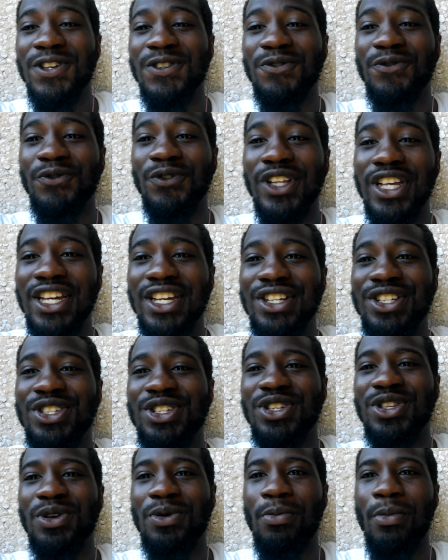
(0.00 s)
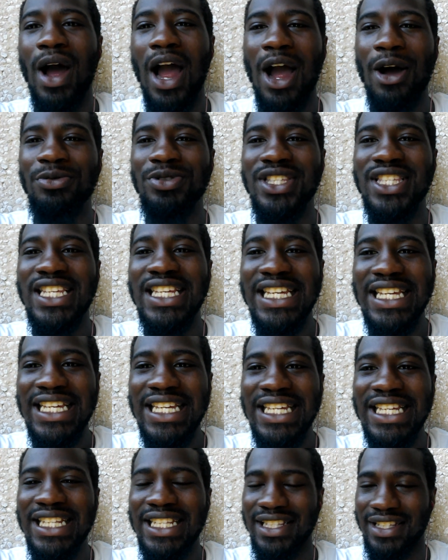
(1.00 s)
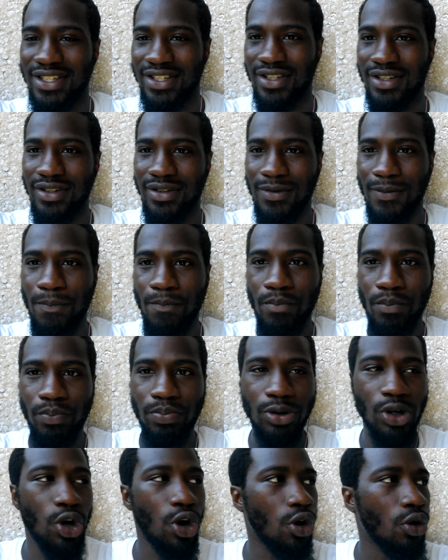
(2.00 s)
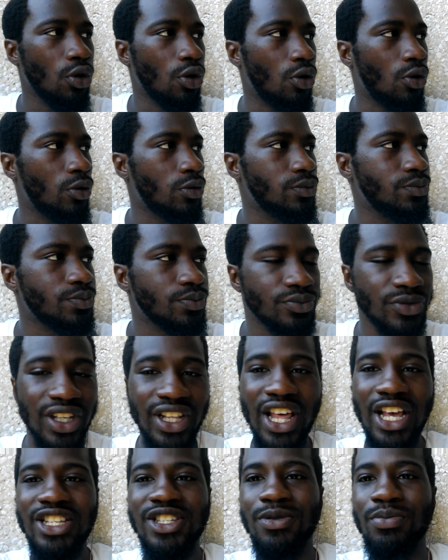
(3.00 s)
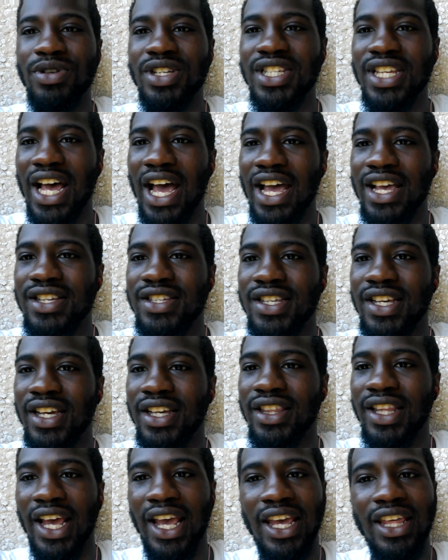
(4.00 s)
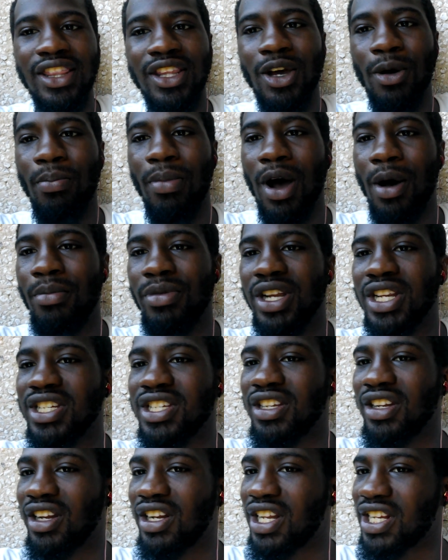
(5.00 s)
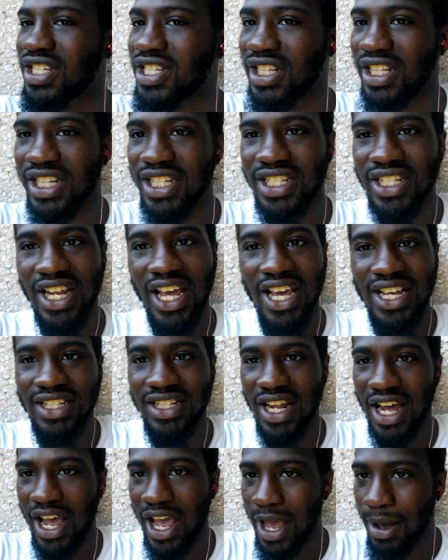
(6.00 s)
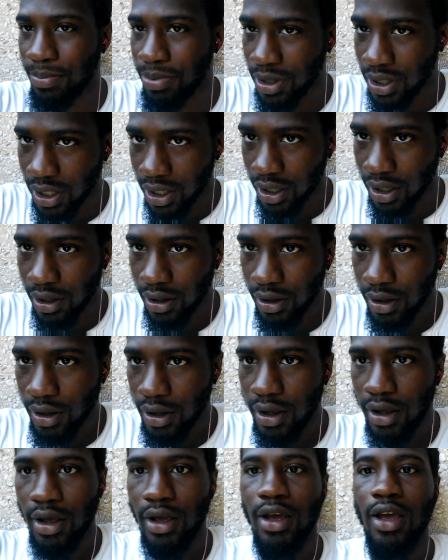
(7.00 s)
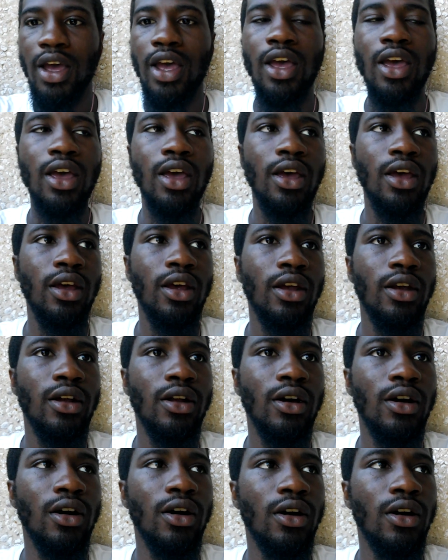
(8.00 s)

flee into the mountains, plural. And that's the Messiah said that. And the abomination of desolation has not happened yet. And